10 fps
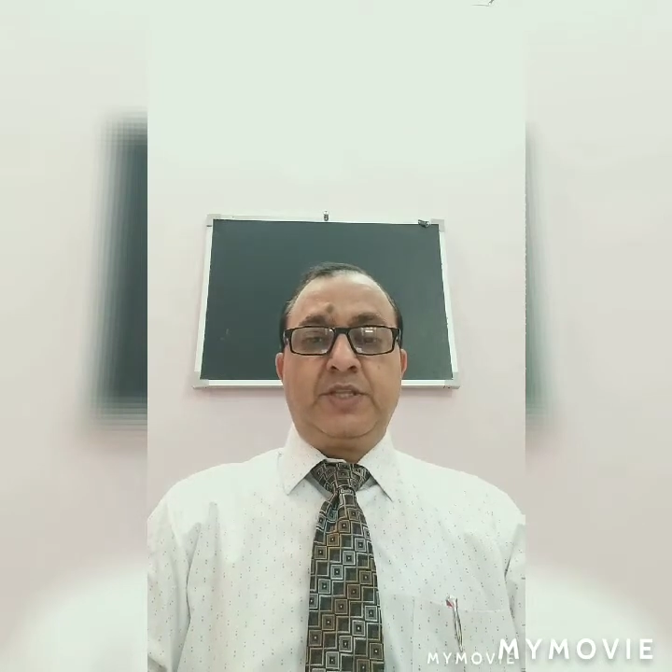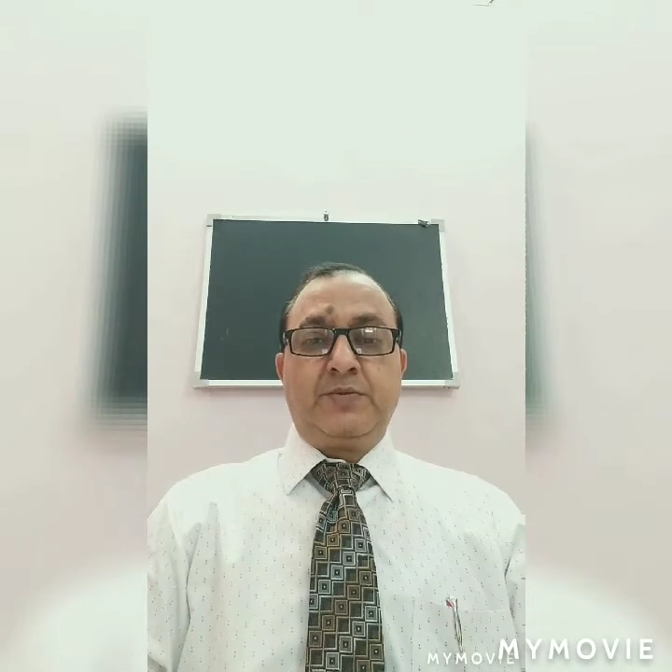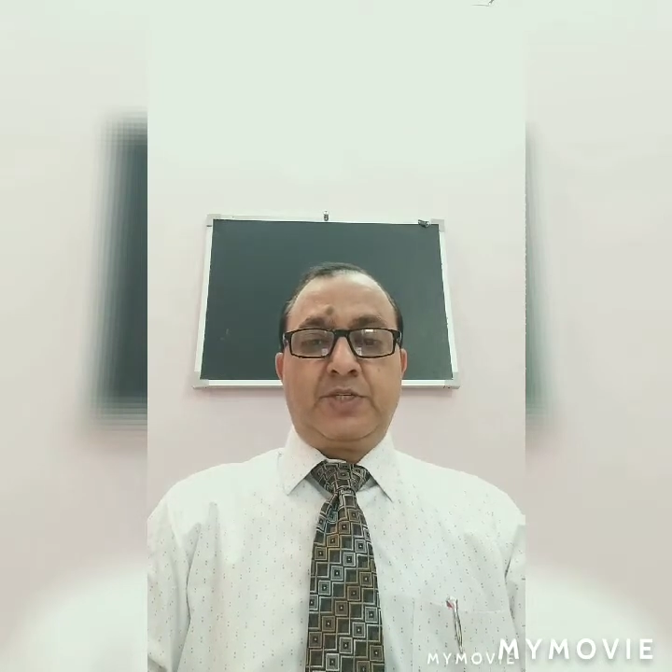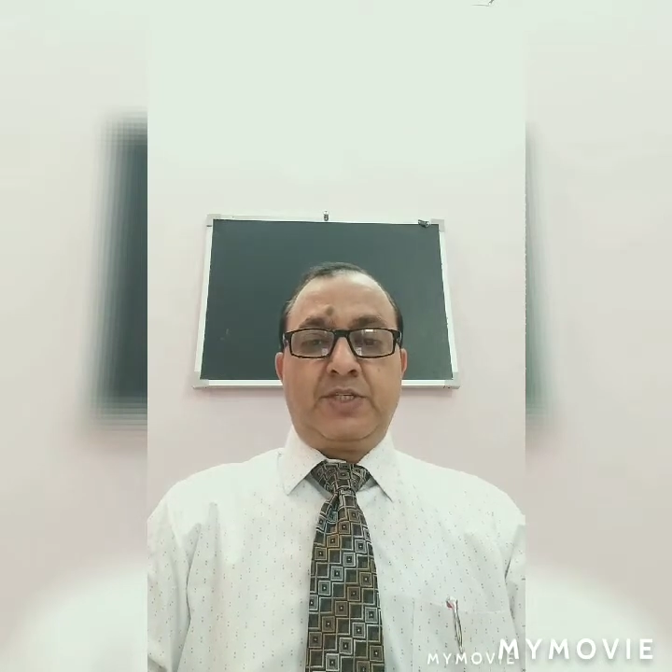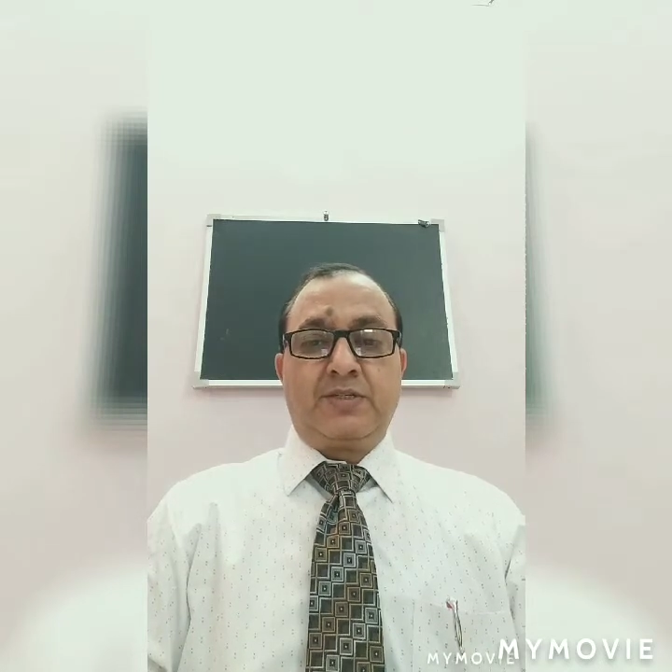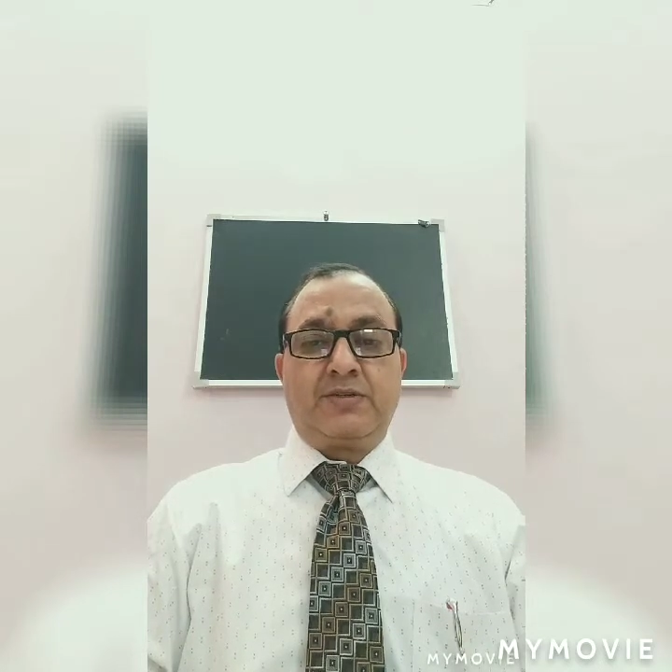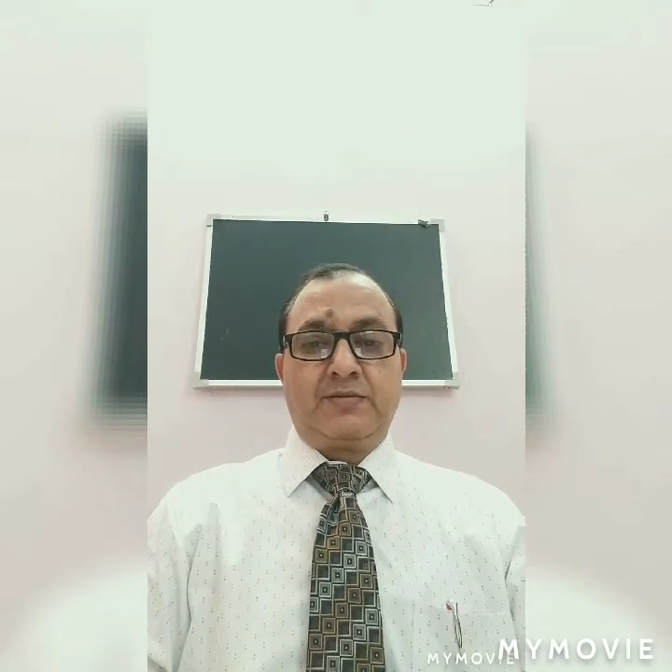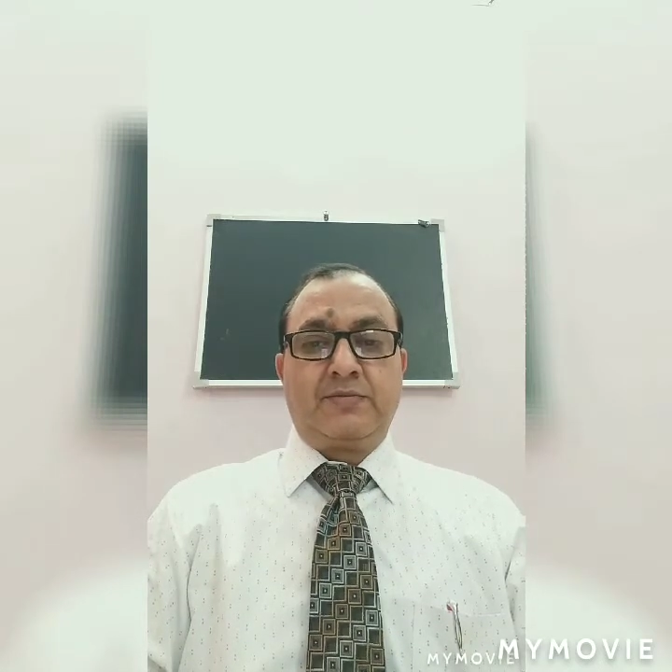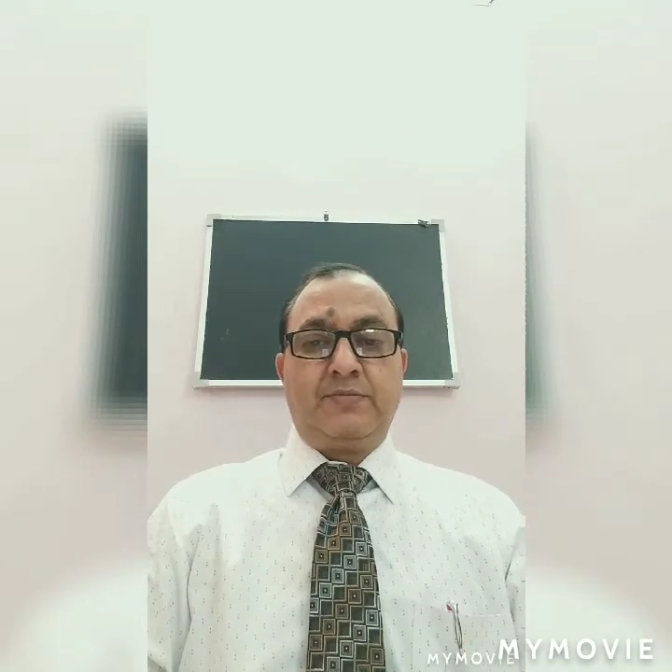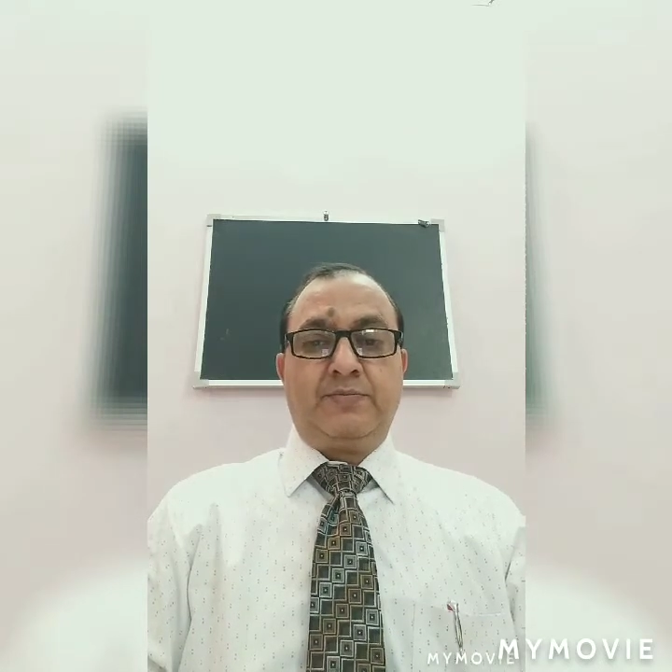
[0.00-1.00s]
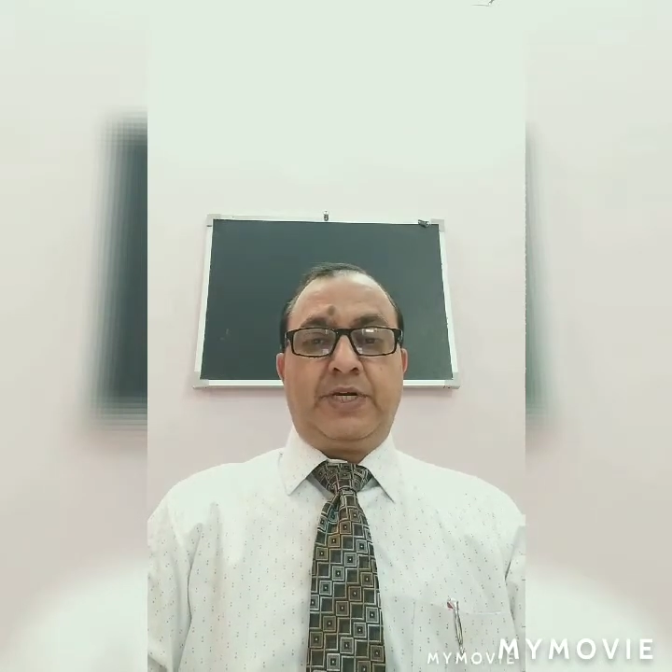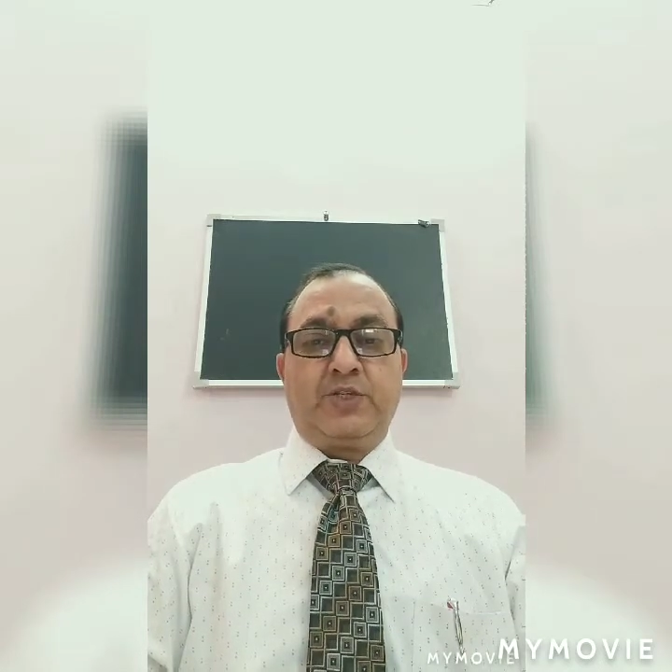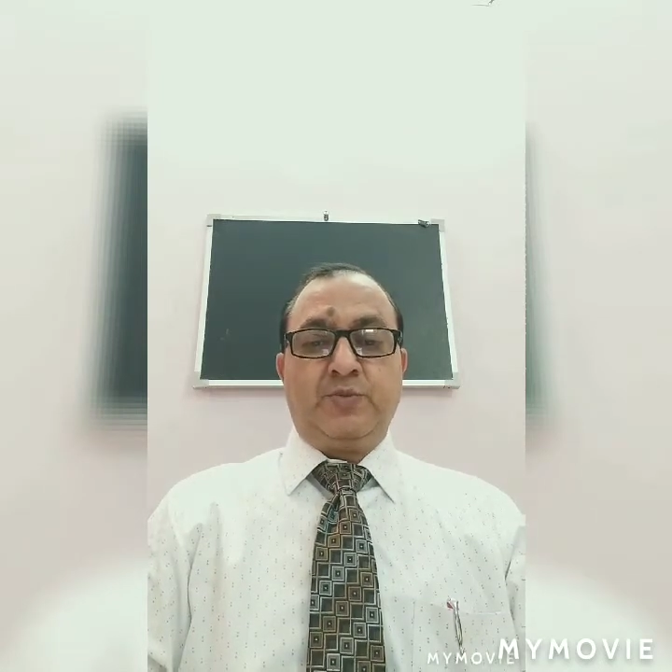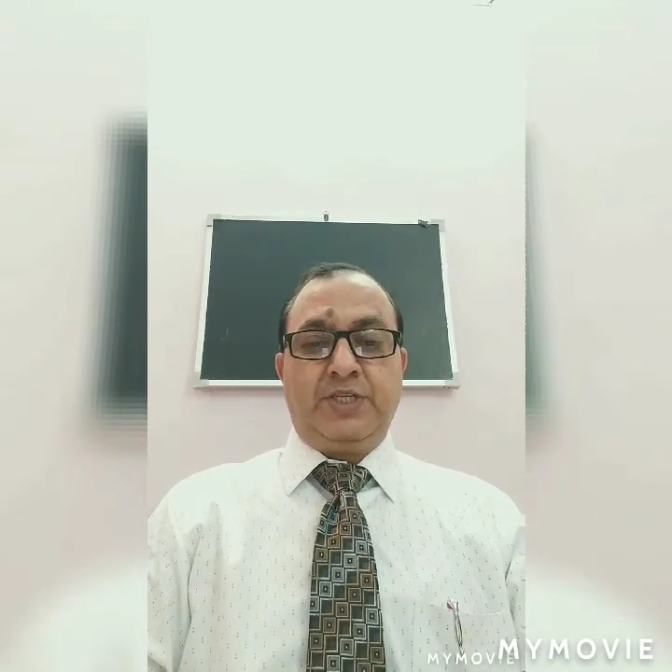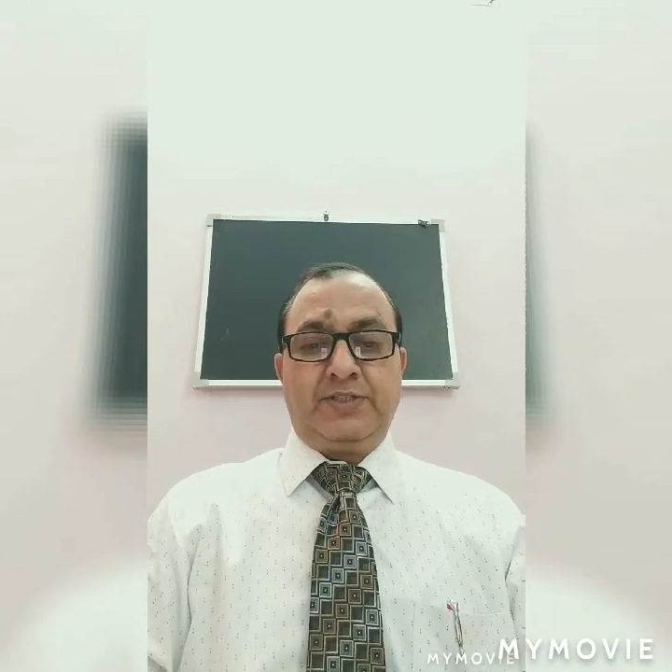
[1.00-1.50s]
Pradeep sir,
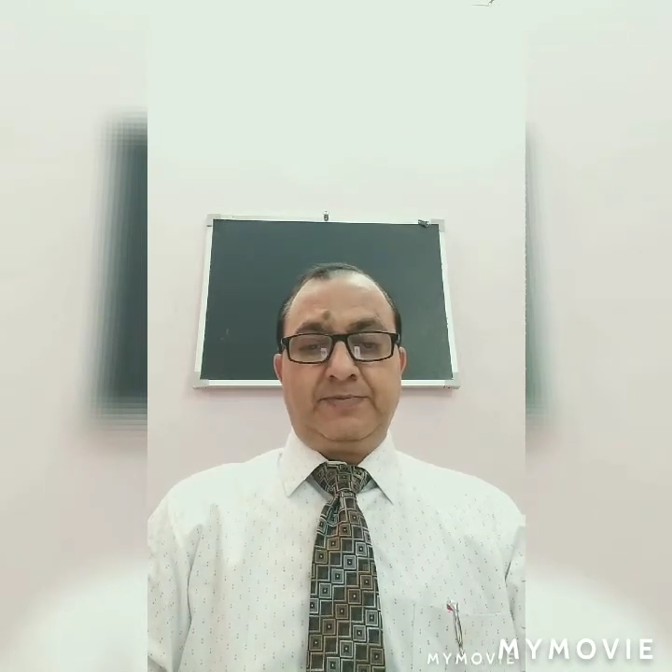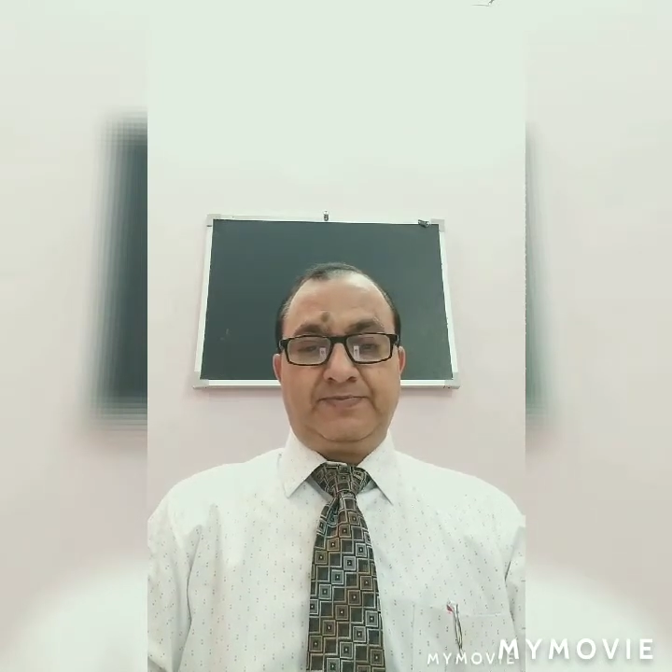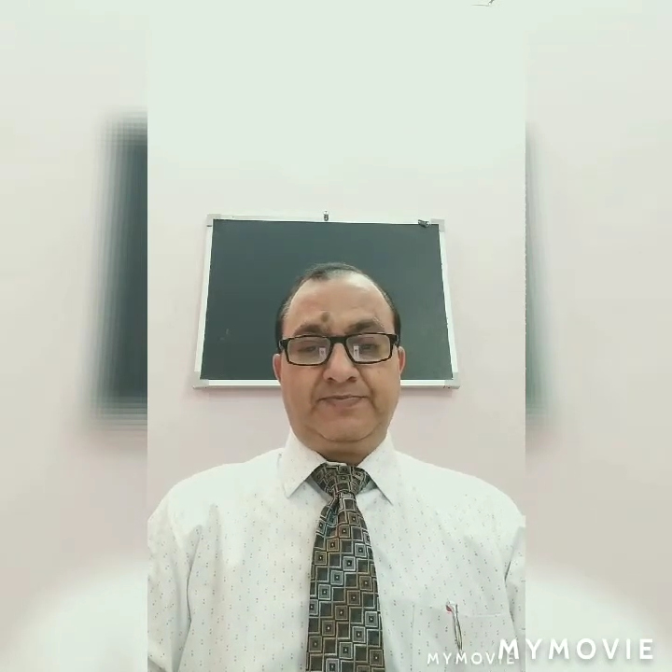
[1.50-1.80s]
Paarasmani.